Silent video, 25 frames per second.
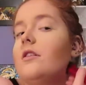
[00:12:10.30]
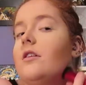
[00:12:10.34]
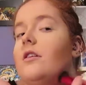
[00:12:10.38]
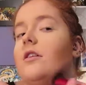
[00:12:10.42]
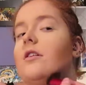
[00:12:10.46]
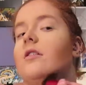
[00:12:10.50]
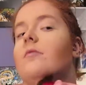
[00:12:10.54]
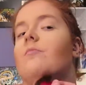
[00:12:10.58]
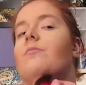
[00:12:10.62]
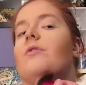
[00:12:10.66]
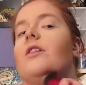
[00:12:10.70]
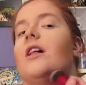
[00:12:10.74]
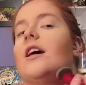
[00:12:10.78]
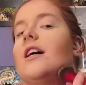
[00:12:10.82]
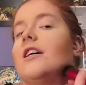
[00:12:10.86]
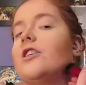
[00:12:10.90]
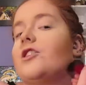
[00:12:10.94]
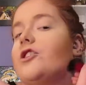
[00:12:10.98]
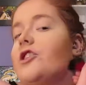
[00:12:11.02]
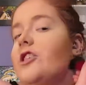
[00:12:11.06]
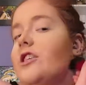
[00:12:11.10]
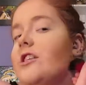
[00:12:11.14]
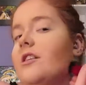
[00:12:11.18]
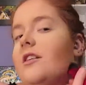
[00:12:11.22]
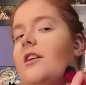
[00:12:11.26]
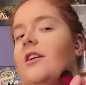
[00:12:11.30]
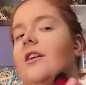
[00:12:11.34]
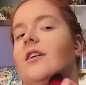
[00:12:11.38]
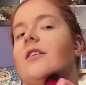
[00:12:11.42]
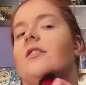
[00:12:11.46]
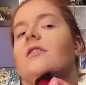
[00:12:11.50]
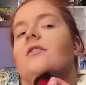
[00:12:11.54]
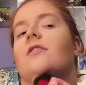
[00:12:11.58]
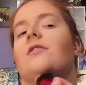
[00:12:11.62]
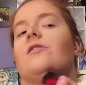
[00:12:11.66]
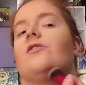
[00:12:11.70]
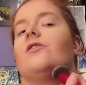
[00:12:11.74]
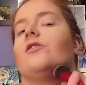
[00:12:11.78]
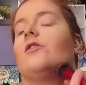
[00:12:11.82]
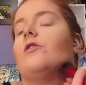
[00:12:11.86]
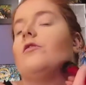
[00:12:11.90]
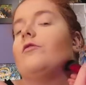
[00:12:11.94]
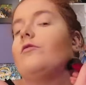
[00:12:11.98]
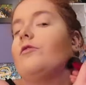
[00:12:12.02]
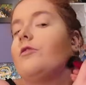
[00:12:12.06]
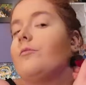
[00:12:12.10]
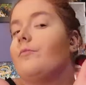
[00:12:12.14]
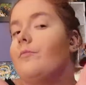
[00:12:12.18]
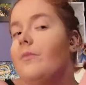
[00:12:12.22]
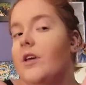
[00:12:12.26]
complexion, and so
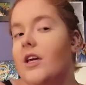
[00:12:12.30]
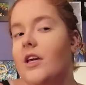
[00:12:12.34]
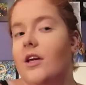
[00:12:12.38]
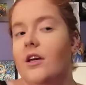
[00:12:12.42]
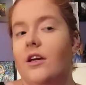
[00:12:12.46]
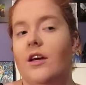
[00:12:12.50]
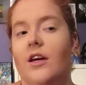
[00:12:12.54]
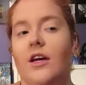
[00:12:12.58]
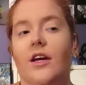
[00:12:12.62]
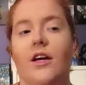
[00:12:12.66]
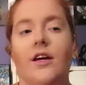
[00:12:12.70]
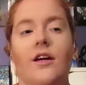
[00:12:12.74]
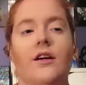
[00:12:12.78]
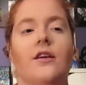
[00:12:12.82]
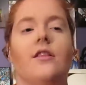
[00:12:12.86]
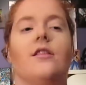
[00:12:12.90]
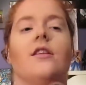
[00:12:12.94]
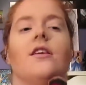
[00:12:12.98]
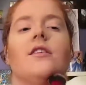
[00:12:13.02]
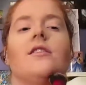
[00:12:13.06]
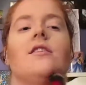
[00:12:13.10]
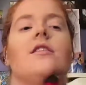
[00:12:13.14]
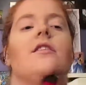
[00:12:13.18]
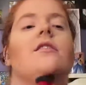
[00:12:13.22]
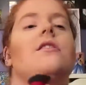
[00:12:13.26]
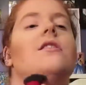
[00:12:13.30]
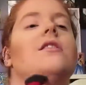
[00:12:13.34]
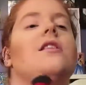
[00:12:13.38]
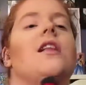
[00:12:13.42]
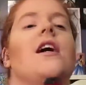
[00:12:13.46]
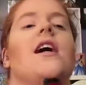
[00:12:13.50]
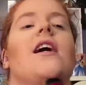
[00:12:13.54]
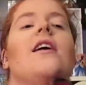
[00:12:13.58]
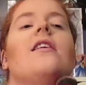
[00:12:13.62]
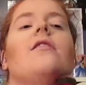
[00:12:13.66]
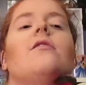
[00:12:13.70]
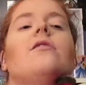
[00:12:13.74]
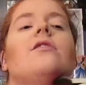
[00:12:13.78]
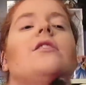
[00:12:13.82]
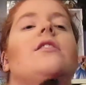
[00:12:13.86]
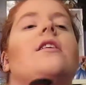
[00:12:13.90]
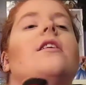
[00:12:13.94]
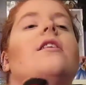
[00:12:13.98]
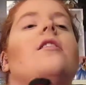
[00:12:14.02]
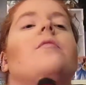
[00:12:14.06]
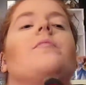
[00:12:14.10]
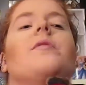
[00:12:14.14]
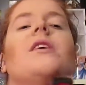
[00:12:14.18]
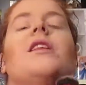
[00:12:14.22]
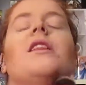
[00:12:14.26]
for me, this allows
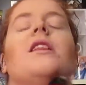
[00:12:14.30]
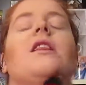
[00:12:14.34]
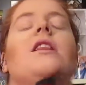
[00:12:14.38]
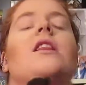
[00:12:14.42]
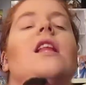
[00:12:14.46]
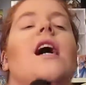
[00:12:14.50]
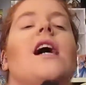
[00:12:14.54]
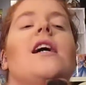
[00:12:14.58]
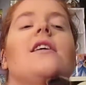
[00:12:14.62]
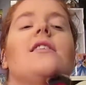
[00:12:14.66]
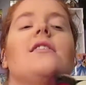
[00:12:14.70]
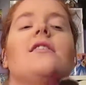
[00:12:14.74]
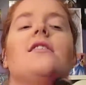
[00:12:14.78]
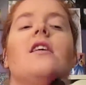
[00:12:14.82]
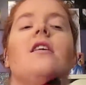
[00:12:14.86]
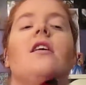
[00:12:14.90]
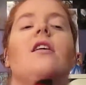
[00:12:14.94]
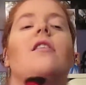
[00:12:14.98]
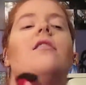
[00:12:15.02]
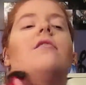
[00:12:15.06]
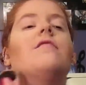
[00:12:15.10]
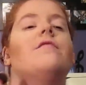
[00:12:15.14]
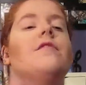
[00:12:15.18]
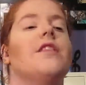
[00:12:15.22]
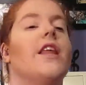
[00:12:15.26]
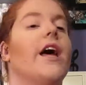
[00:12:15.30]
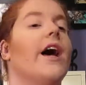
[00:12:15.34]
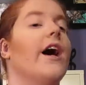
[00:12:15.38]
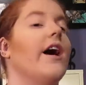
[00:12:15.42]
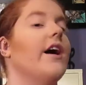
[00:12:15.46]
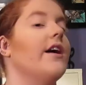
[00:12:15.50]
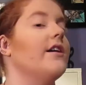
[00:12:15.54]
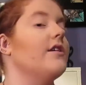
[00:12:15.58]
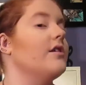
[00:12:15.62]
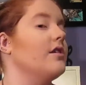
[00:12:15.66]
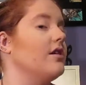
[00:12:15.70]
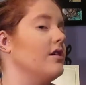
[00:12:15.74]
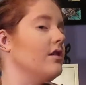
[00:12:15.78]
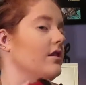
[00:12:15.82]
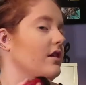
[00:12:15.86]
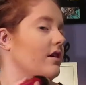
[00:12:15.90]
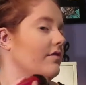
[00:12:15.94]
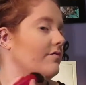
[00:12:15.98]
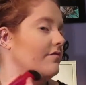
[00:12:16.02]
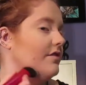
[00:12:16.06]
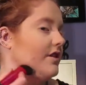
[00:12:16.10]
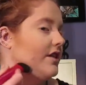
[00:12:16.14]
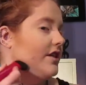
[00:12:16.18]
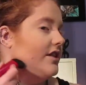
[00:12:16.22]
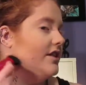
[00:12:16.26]
there to be less of that
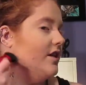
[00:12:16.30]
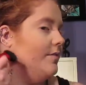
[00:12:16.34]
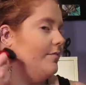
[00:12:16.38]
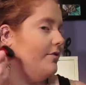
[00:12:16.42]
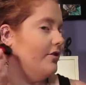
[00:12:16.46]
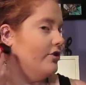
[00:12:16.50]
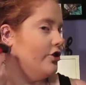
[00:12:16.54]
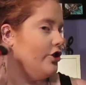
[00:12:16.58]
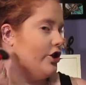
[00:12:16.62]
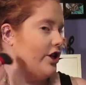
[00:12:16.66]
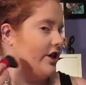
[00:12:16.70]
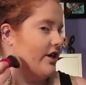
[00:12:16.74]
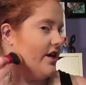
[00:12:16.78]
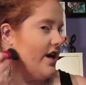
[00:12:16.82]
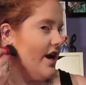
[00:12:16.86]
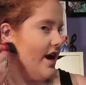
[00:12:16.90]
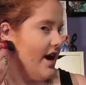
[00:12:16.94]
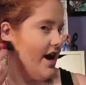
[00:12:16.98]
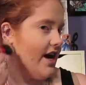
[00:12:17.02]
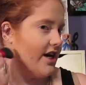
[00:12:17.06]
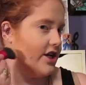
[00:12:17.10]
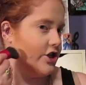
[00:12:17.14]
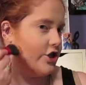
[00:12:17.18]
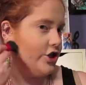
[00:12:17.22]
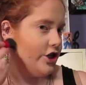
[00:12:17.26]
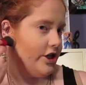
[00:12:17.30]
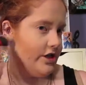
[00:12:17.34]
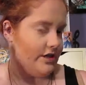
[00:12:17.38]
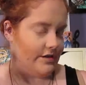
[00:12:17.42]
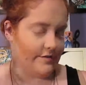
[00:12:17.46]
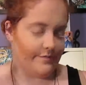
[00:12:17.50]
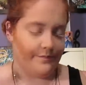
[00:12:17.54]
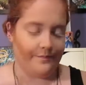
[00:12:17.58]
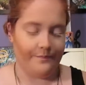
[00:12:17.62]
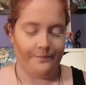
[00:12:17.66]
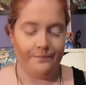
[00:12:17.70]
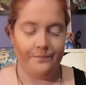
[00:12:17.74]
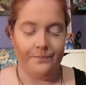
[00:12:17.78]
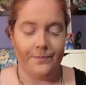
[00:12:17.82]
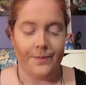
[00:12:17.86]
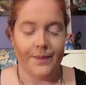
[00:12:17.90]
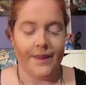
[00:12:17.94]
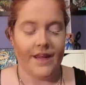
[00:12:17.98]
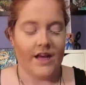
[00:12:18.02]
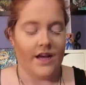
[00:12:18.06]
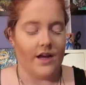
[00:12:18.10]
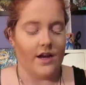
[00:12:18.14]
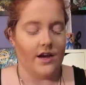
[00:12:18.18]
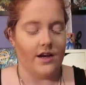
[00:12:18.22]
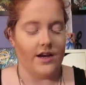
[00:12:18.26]
lovely double chin action.
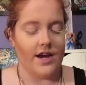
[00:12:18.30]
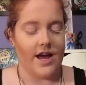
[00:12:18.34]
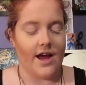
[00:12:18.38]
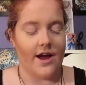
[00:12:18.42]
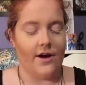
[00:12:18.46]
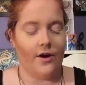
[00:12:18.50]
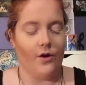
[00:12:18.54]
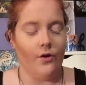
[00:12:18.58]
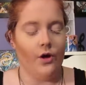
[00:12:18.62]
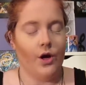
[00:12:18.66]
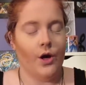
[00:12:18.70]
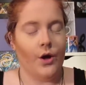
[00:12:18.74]
Now,